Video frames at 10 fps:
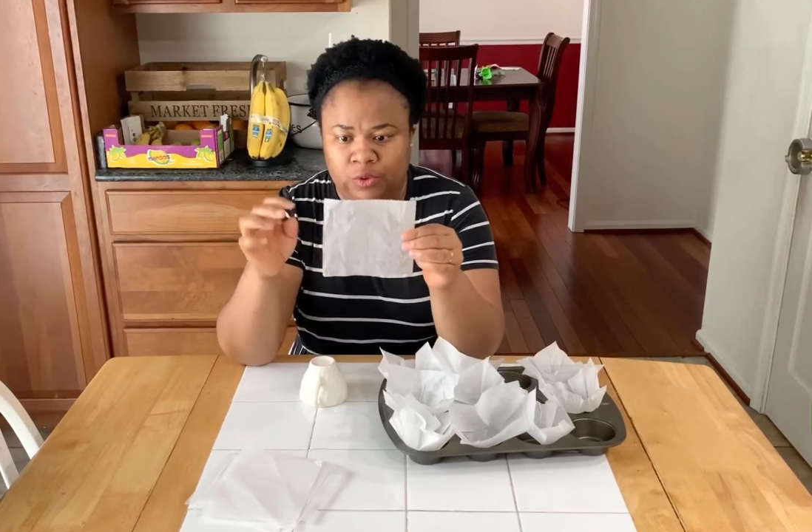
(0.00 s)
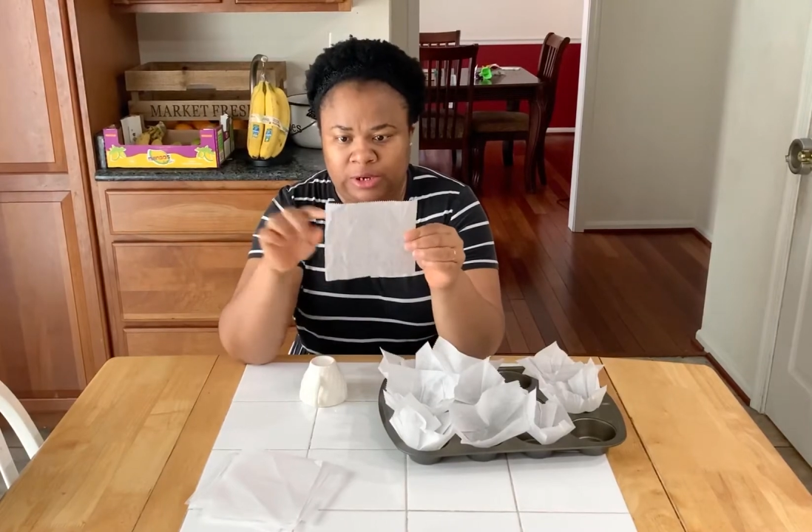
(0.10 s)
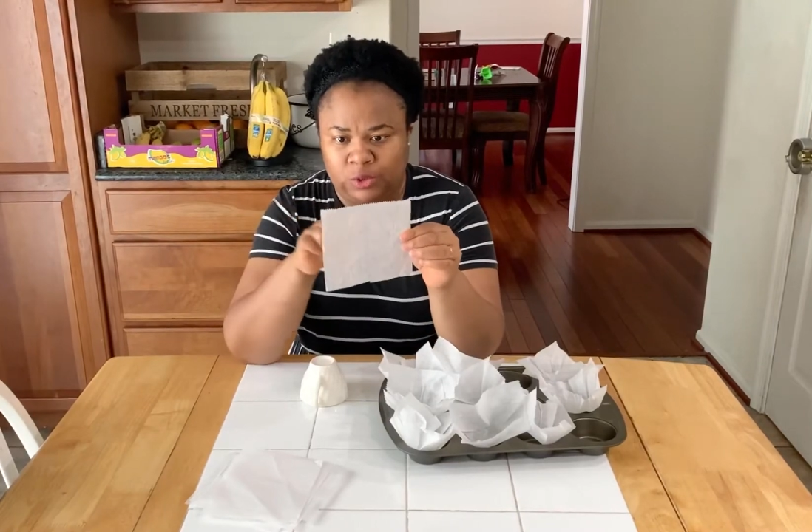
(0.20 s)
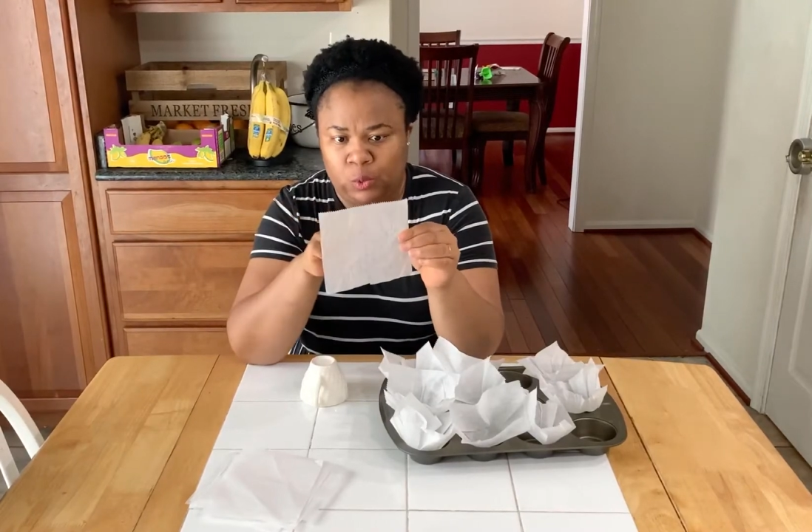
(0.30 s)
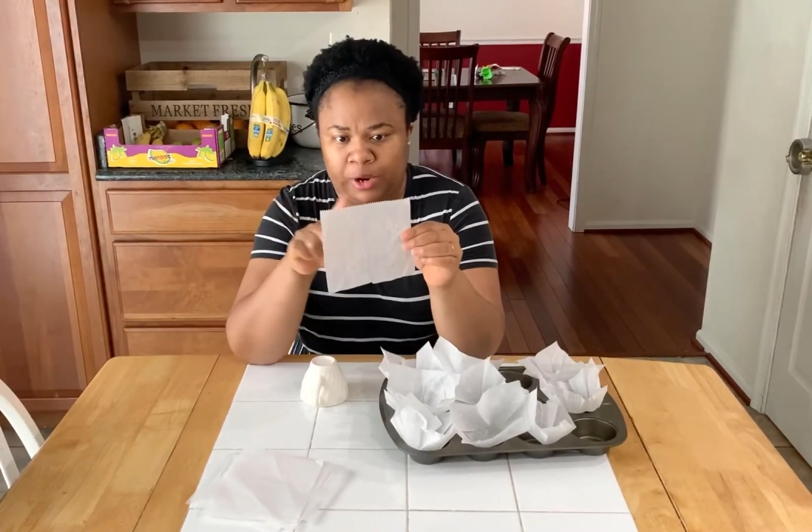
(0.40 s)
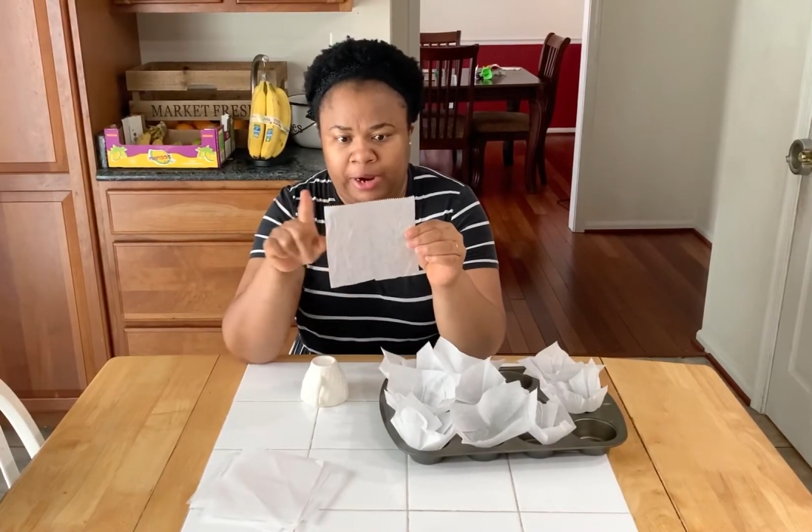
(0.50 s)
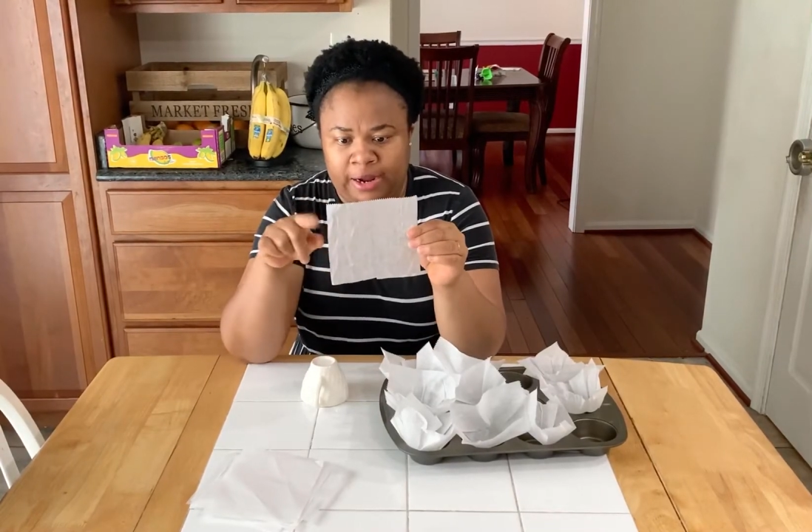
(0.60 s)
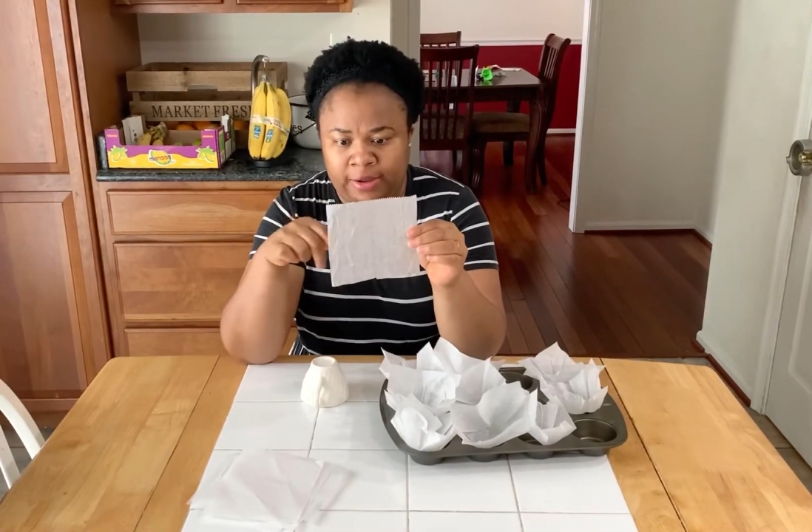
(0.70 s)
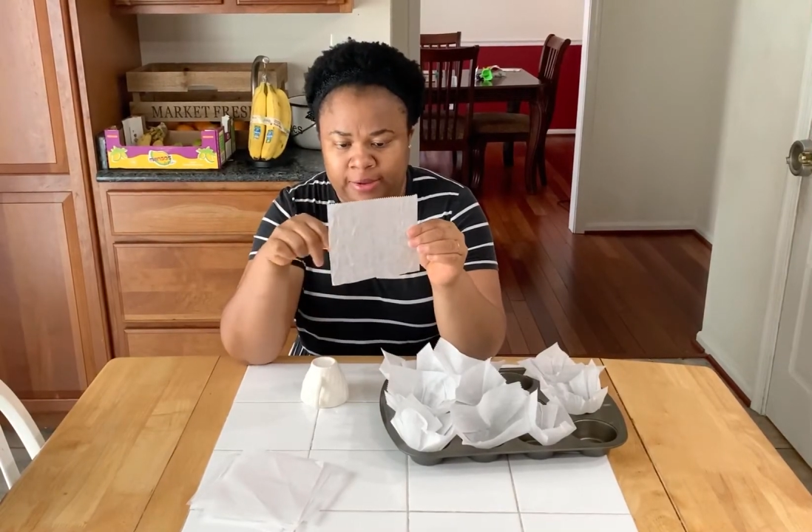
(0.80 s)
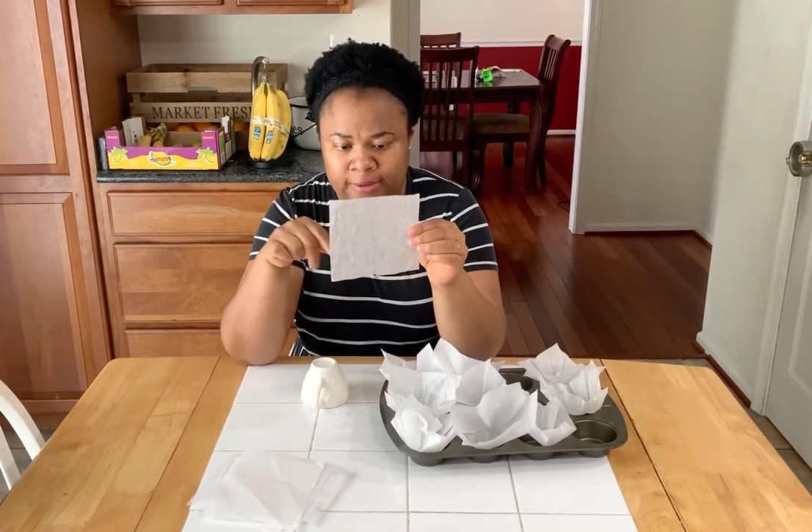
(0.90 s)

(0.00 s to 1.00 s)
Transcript: a square.